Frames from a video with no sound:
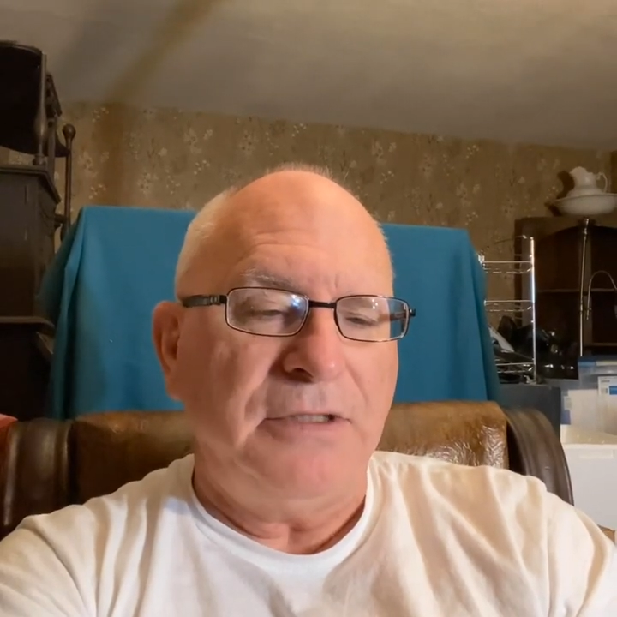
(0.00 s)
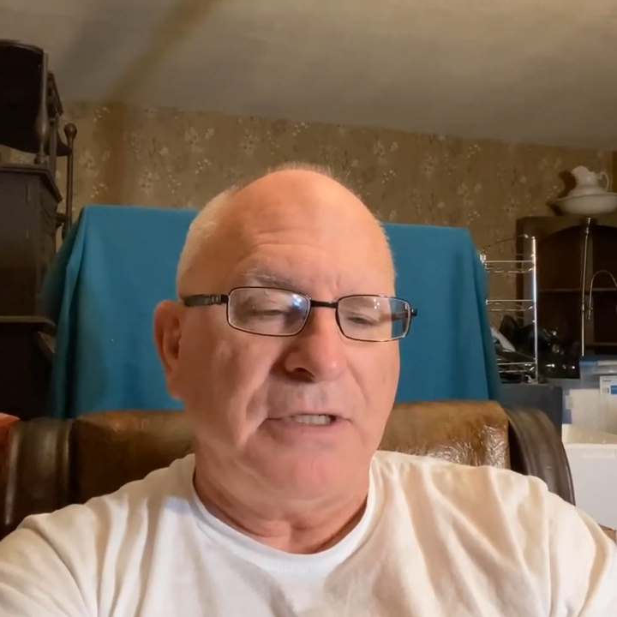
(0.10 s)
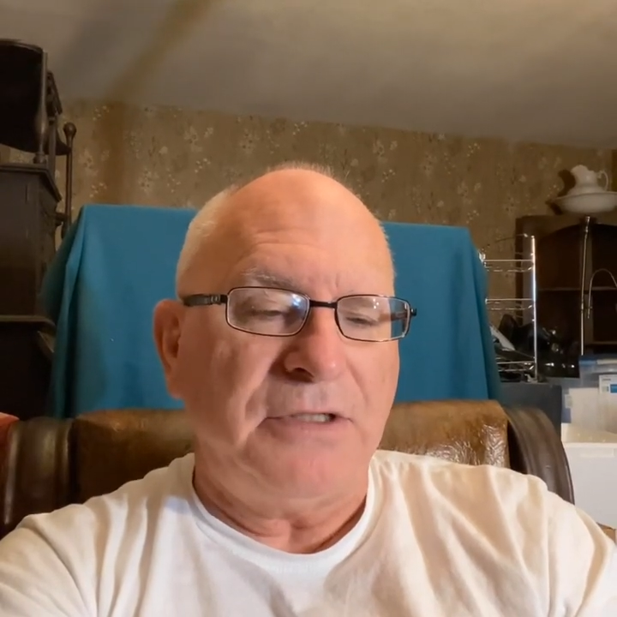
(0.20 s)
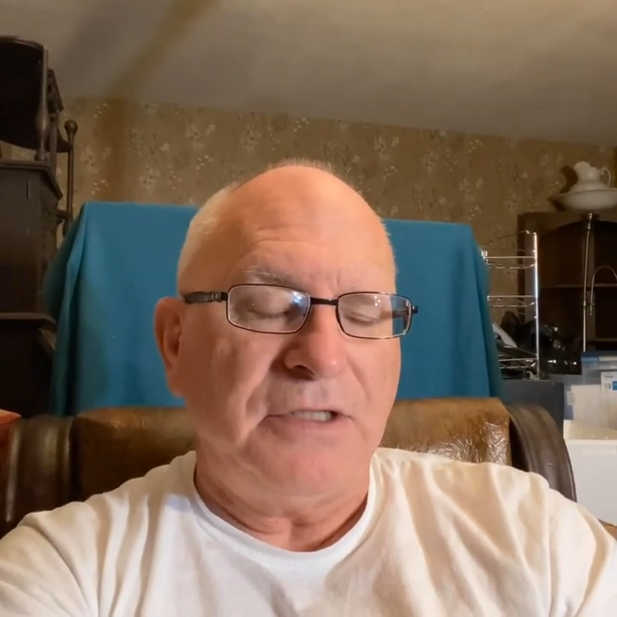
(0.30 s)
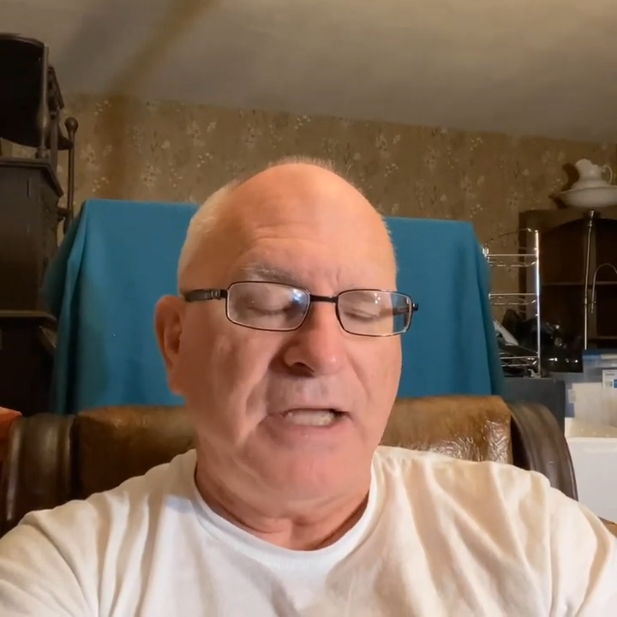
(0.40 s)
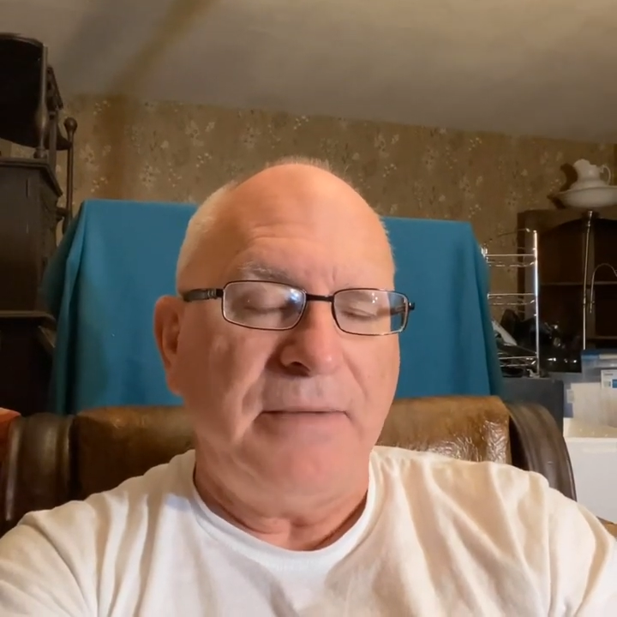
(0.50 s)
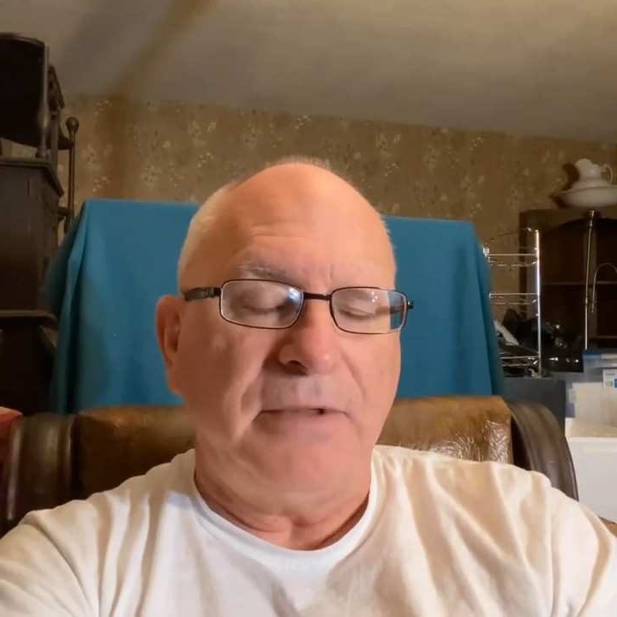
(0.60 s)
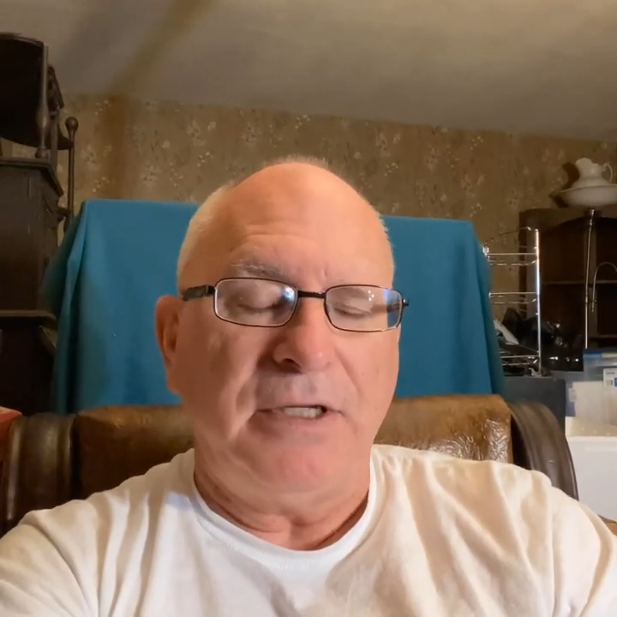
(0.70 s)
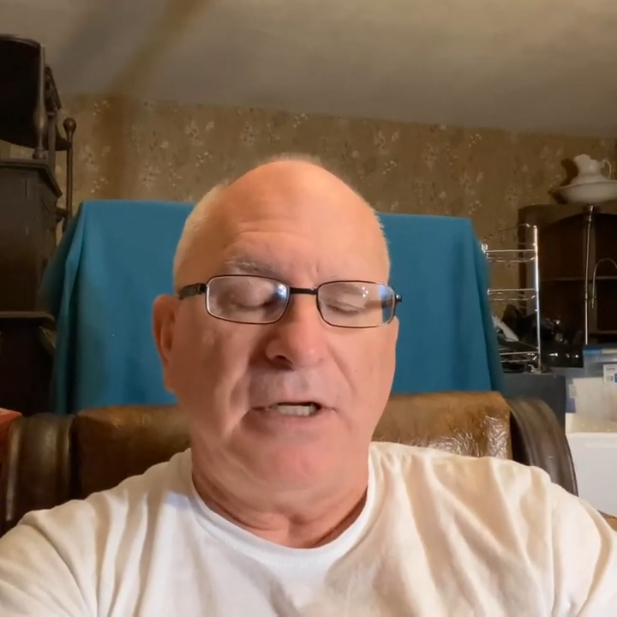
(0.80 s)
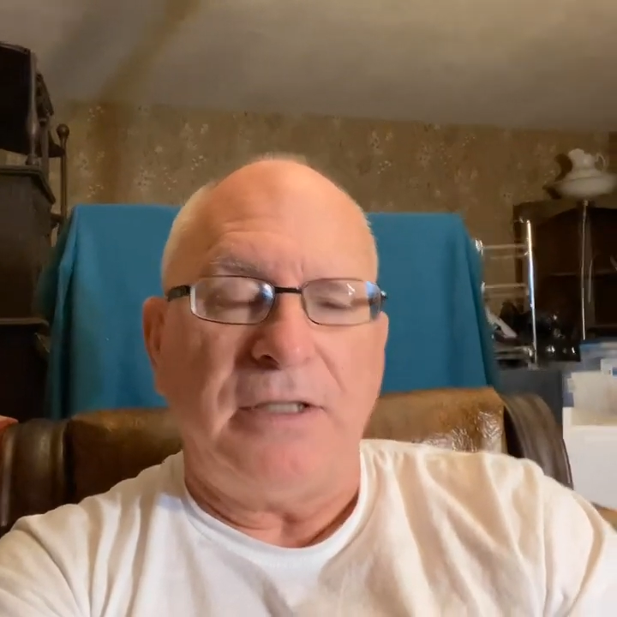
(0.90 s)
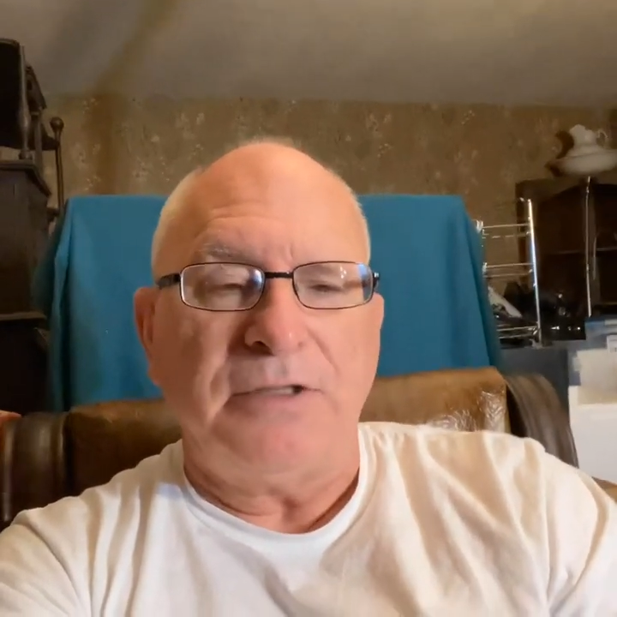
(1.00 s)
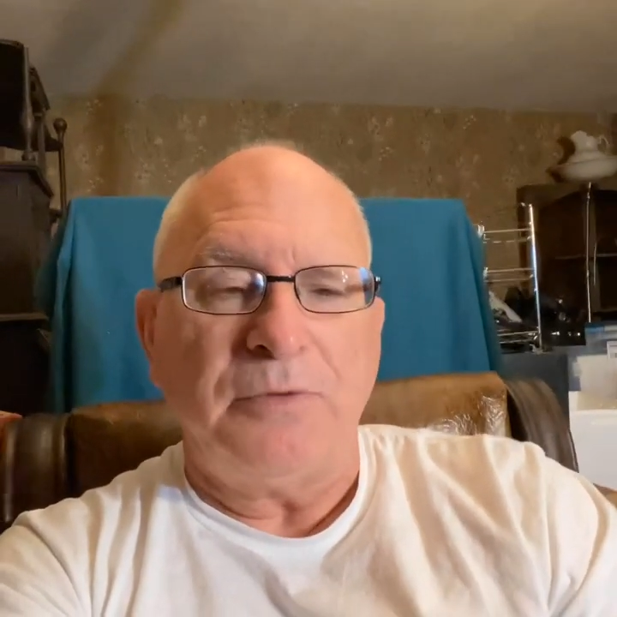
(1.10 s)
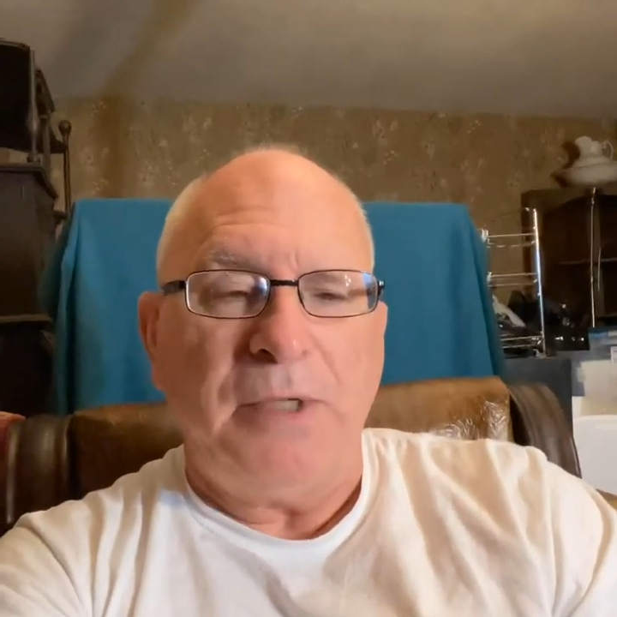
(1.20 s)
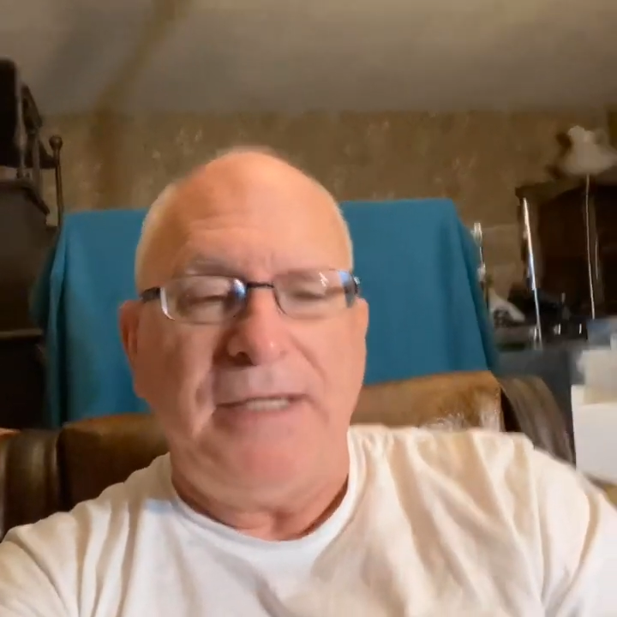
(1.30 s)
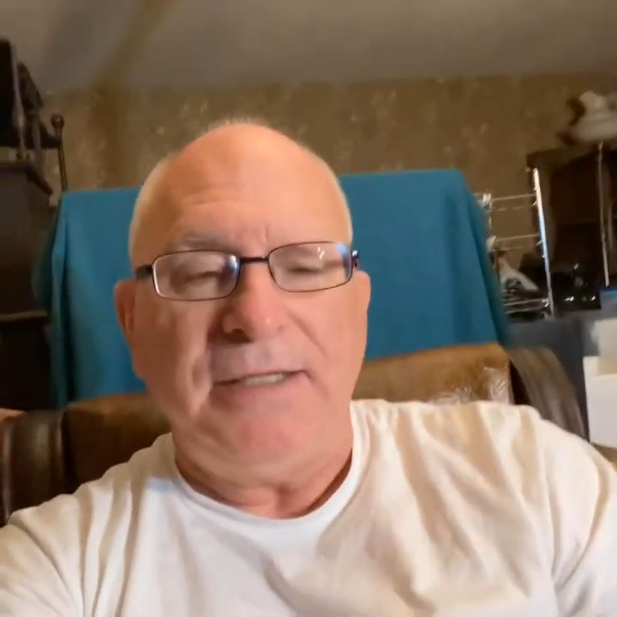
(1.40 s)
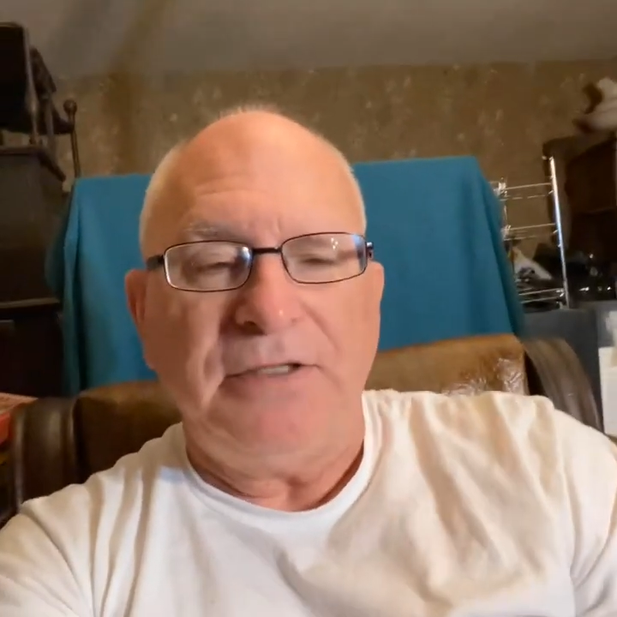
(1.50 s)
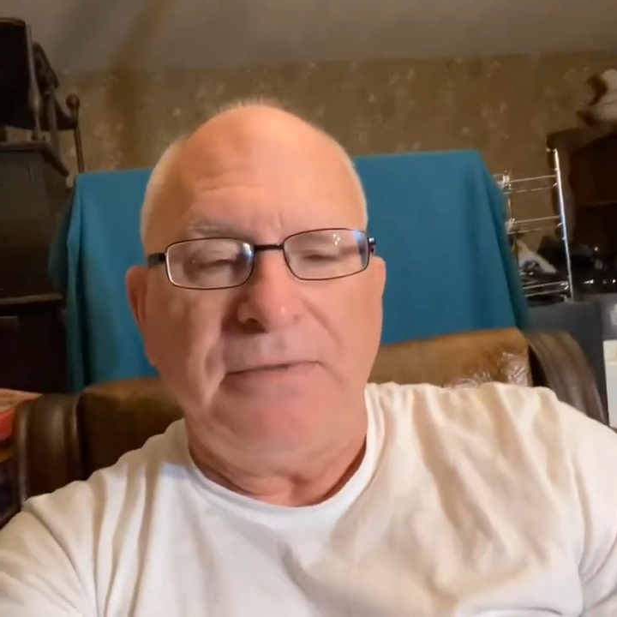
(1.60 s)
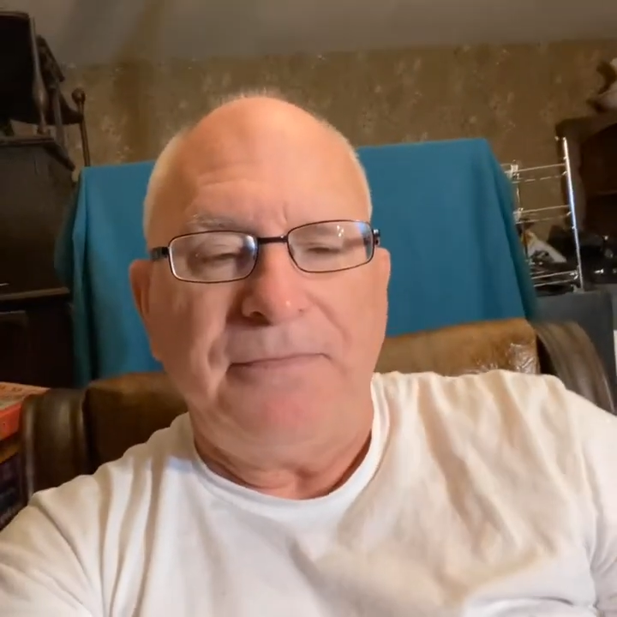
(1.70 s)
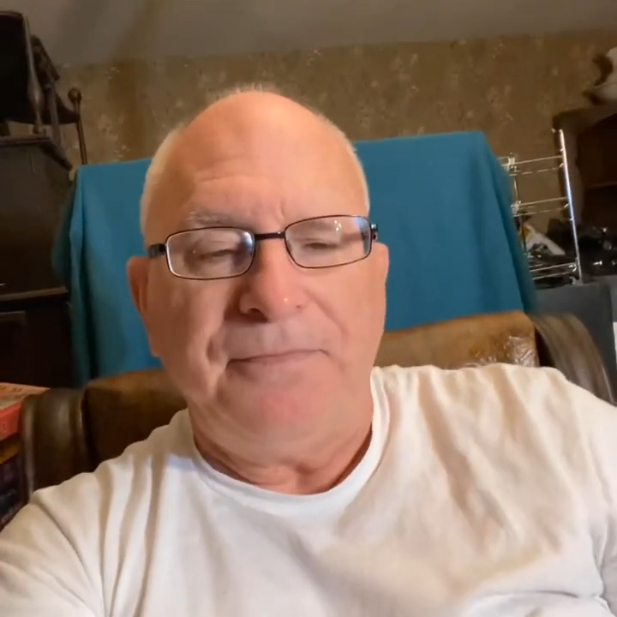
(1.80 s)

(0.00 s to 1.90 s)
is unstable in all his ways.